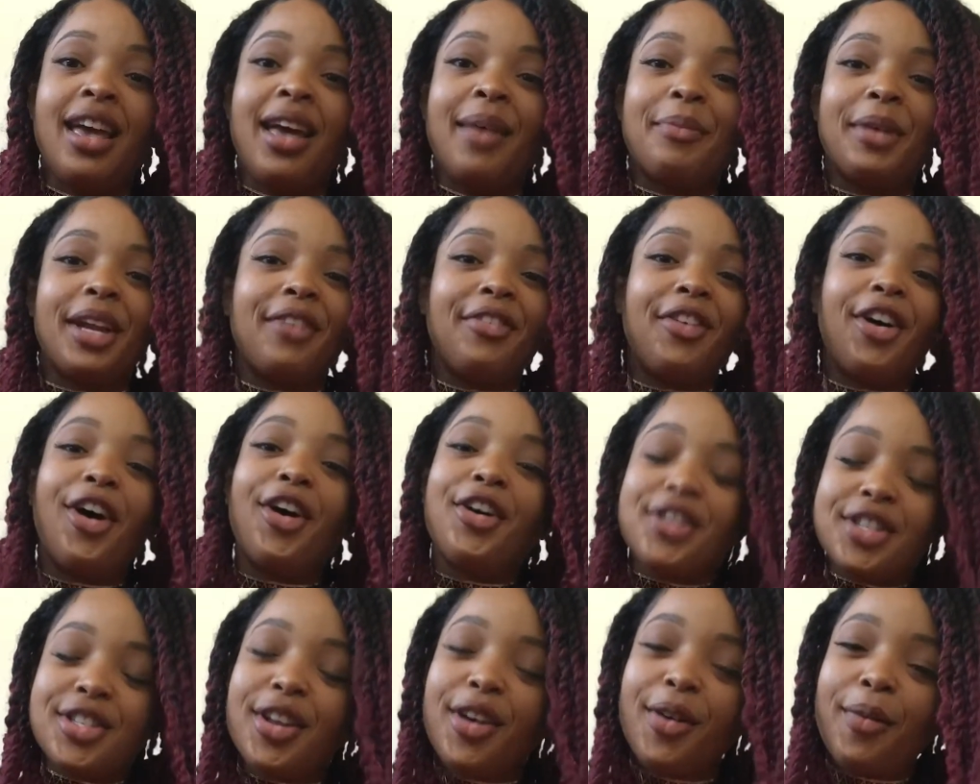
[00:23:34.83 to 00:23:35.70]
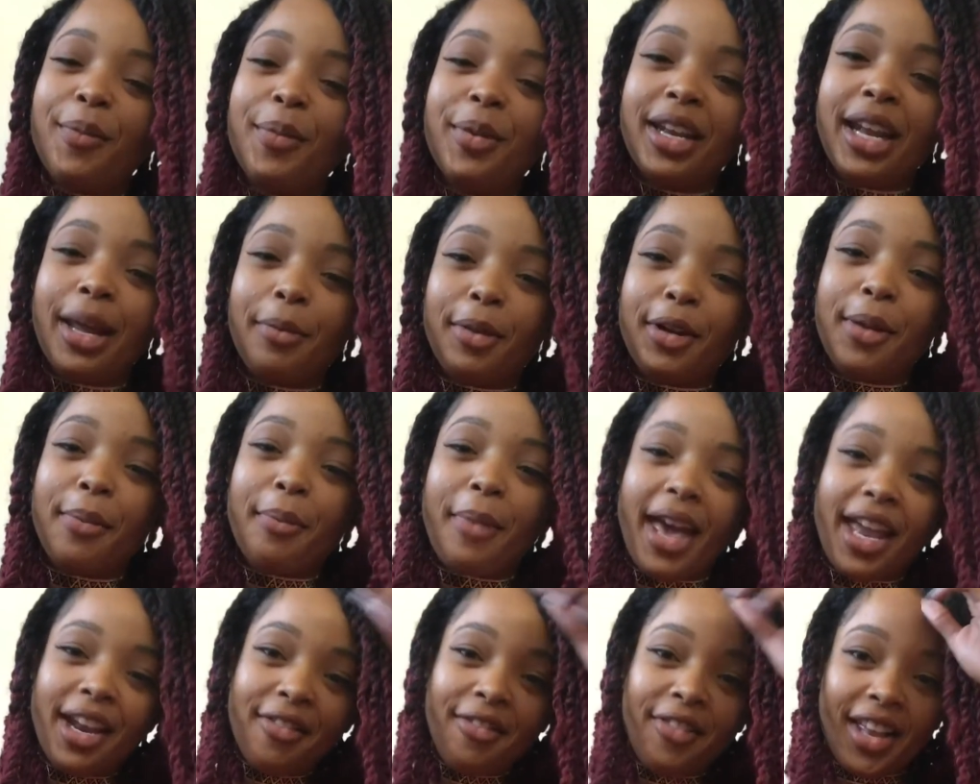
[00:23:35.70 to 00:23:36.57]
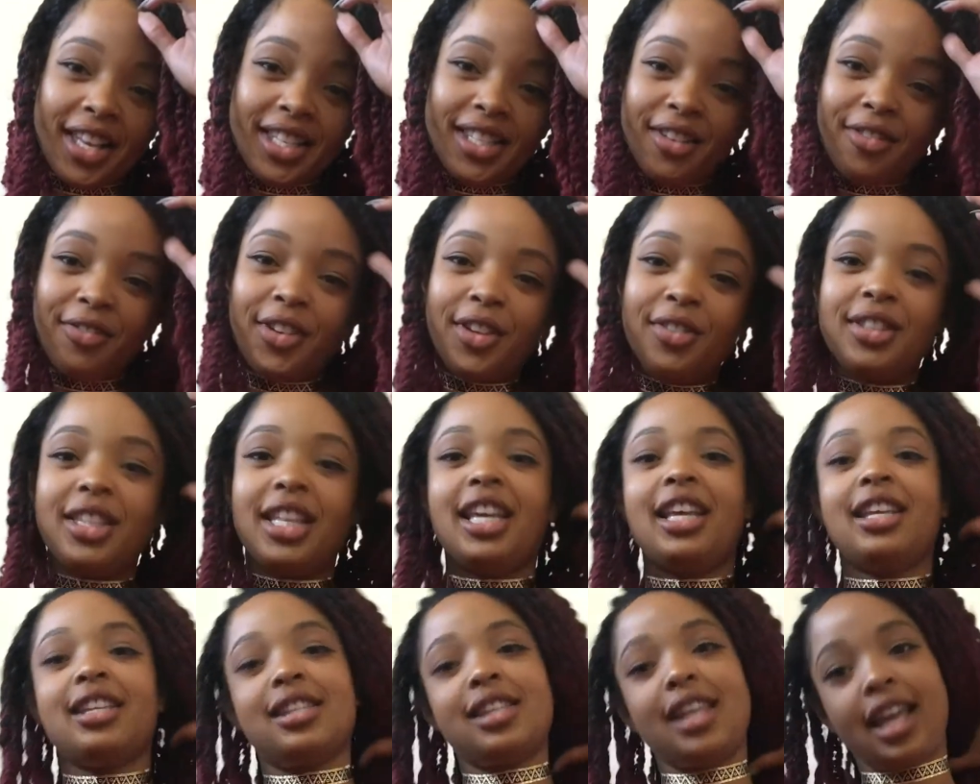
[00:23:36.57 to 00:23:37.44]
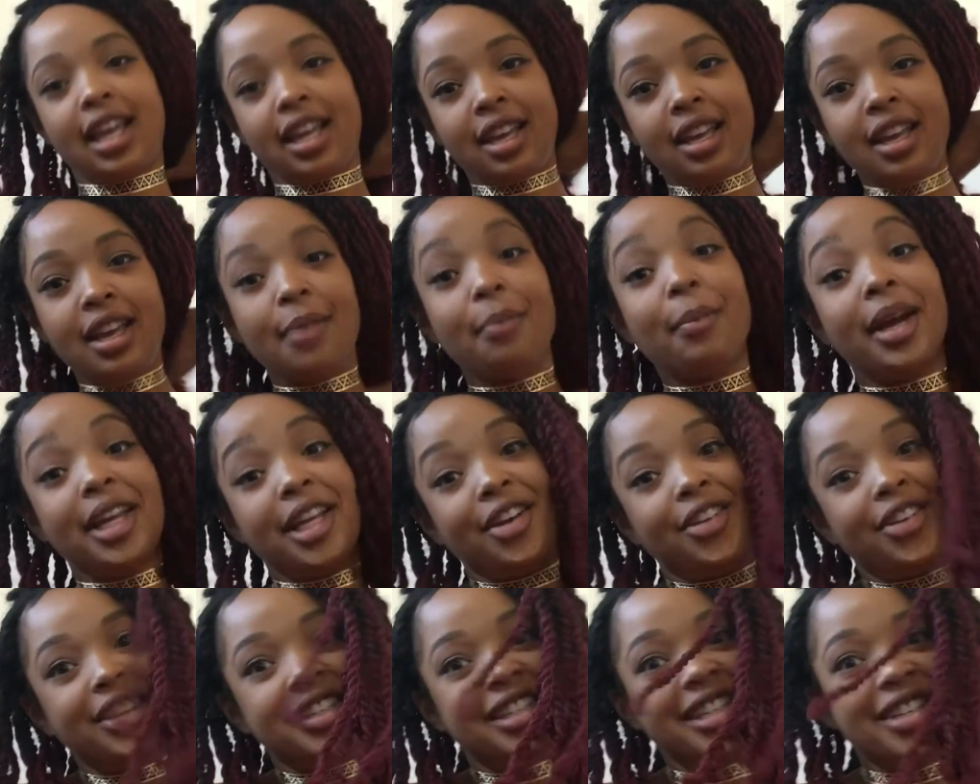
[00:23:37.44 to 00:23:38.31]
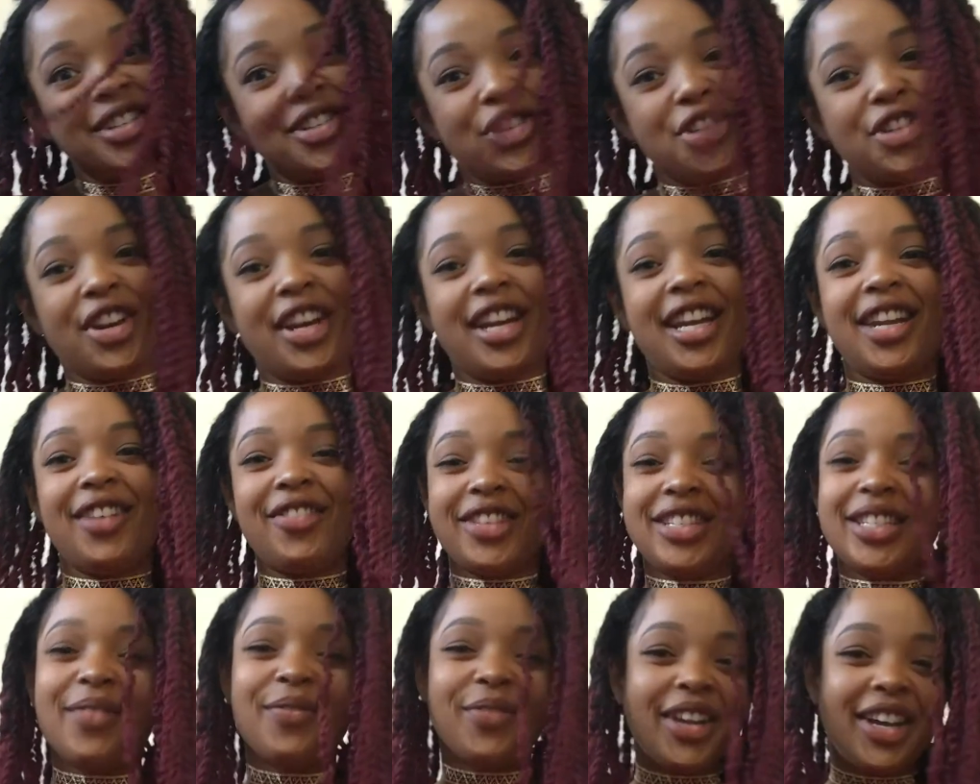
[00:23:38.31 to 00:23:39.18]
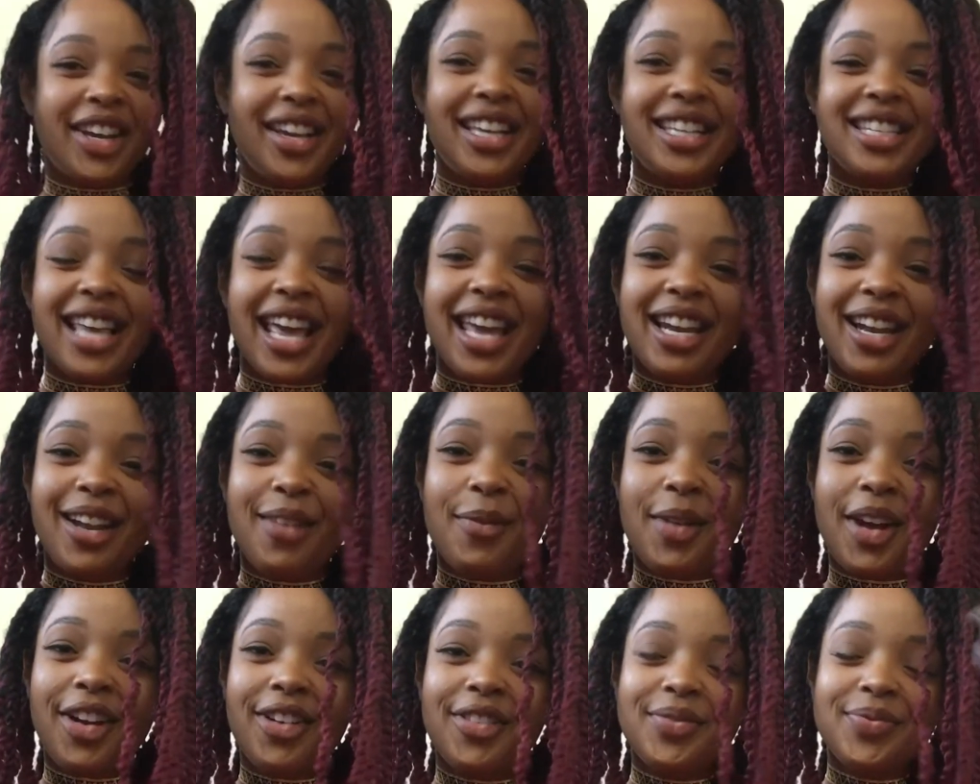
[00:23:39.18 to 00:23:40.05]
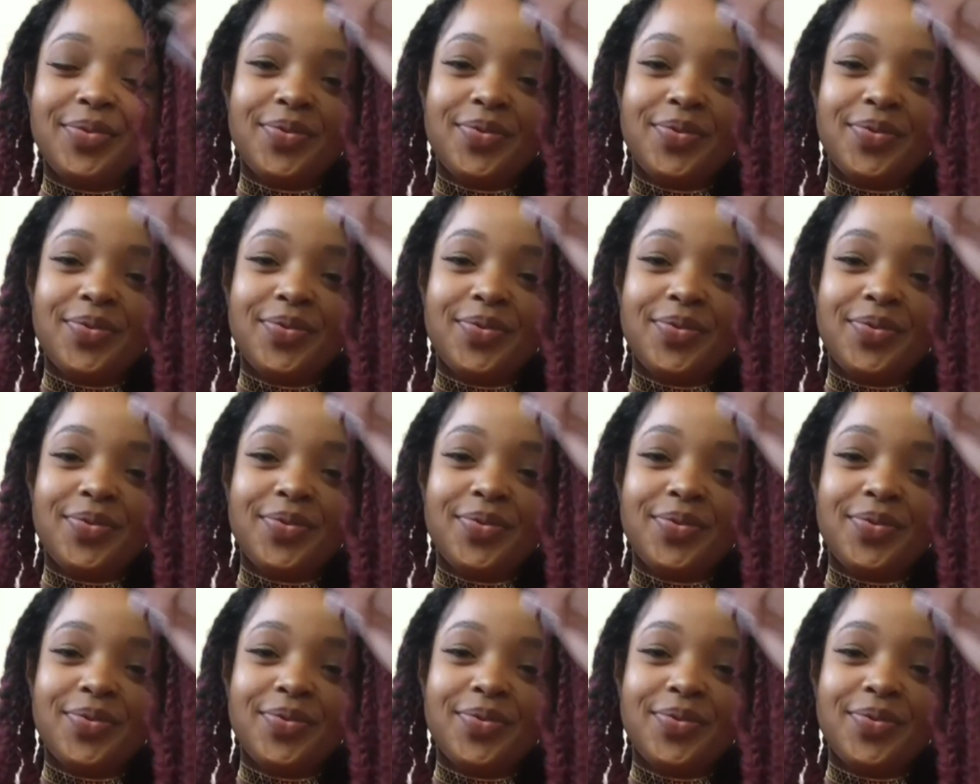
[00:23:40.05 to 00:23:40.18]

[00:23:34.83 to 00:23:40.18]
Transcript: But I've also been able to manifest a few things, like my yoga teacher training, which I'm very excited about.